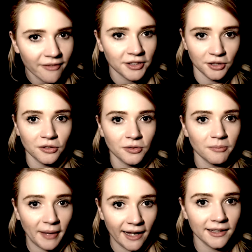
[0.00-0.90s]
you're
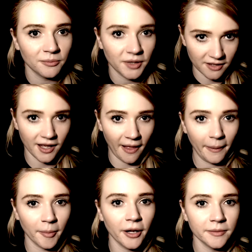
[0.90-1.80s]
battling with at the
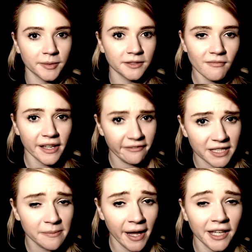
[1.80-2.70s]
moment, if
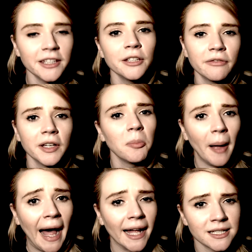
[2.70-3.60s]
it's making you feel
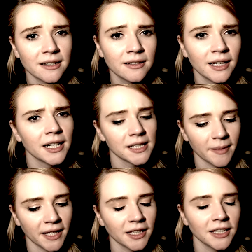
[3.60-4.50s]
bad and it's
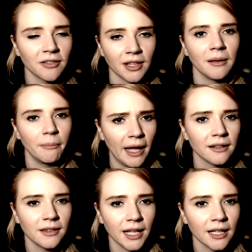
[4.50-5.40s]
making you think bad
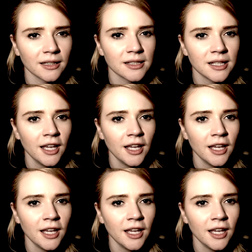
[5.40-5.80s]
things,